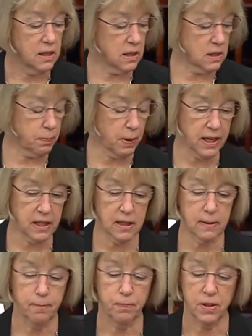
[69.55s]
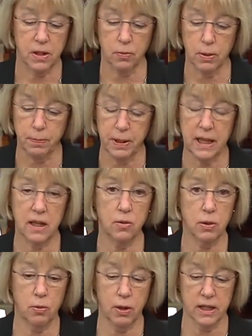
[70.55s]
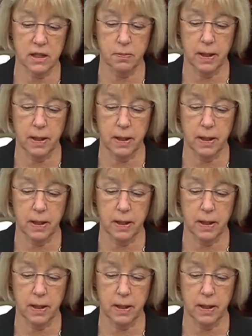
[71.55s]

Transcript: Despite the repeated requests